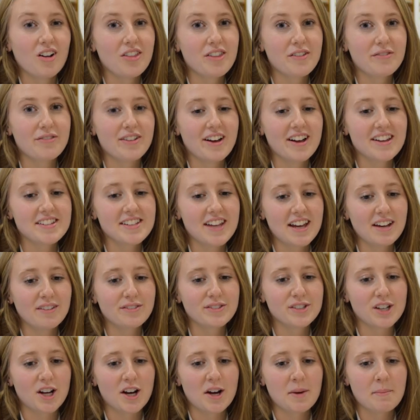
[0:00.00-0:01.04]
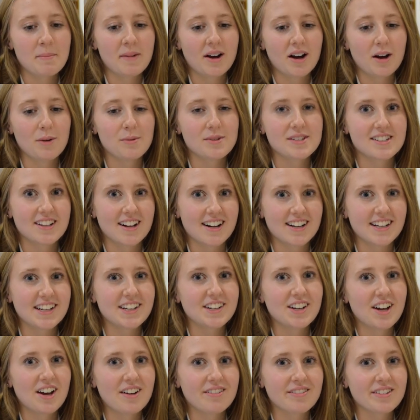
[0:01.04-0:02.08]
the first day of term, I was
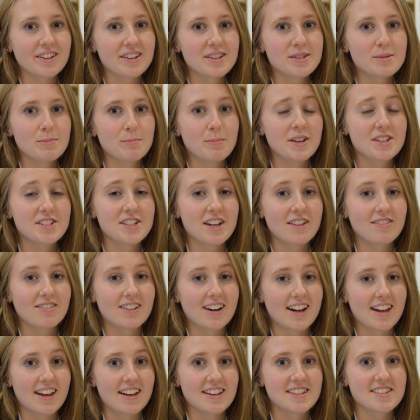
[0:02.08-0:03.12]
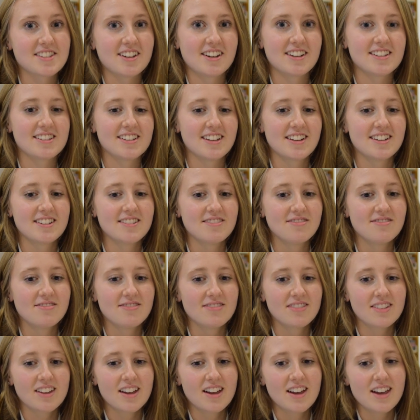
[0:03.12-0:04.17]
slightly nervous, but generally excited.
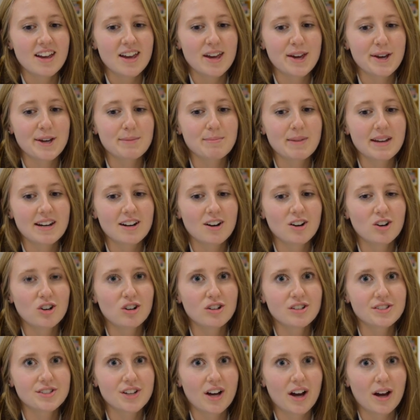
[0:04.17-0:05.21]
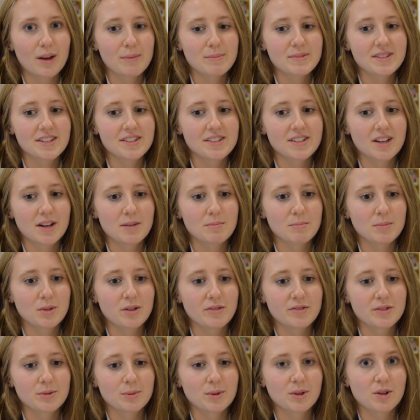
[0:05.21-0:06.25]
It had been a long time since I'd
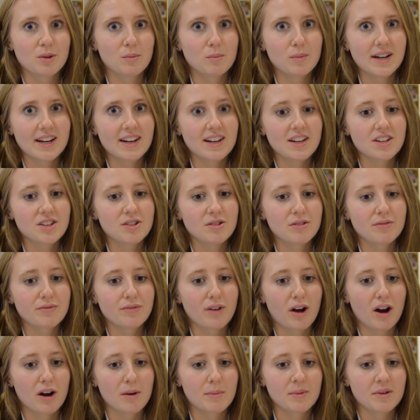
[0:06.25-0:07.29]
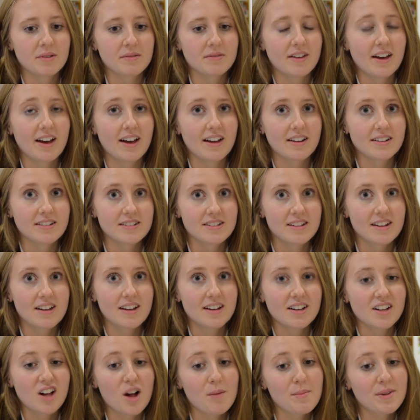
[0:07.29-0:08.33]
moved to a completely new environment,
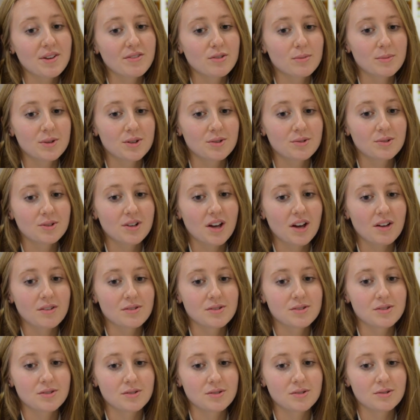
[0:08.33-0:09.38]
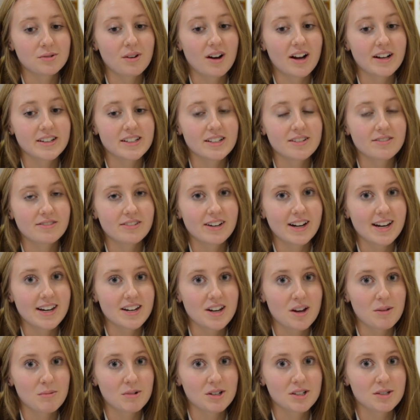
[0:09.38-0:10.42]
and coming from an all-girls school, I didn't really
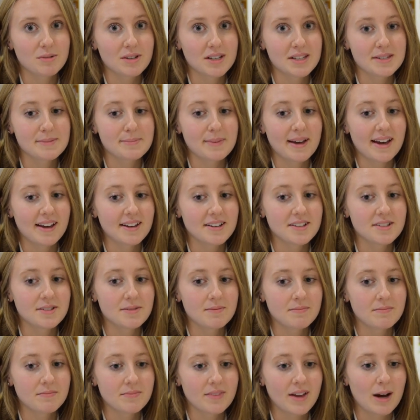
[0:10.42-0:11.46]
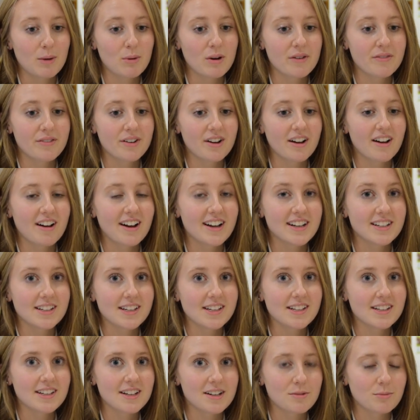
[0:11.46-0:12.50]
know what to expect. However, I
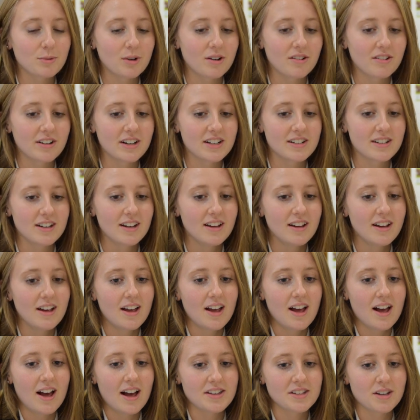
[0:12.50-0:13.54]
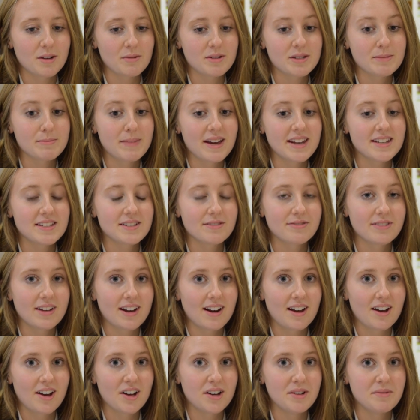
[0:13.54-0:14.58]
needn't have worried, as I was made to
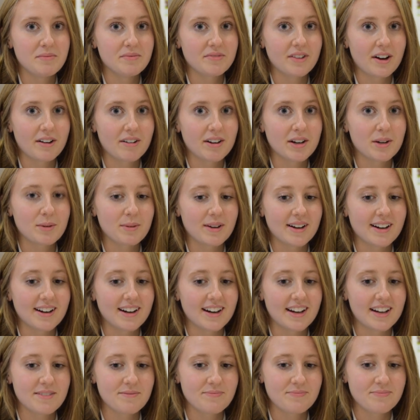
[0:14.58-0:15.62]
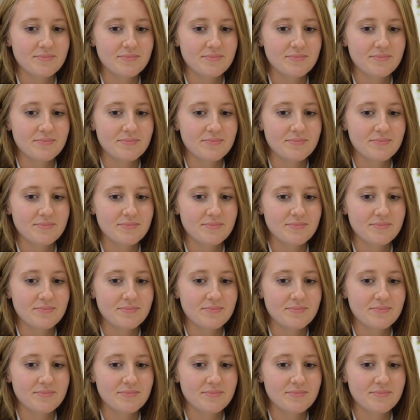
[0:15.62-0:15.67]
feel at home very quickly.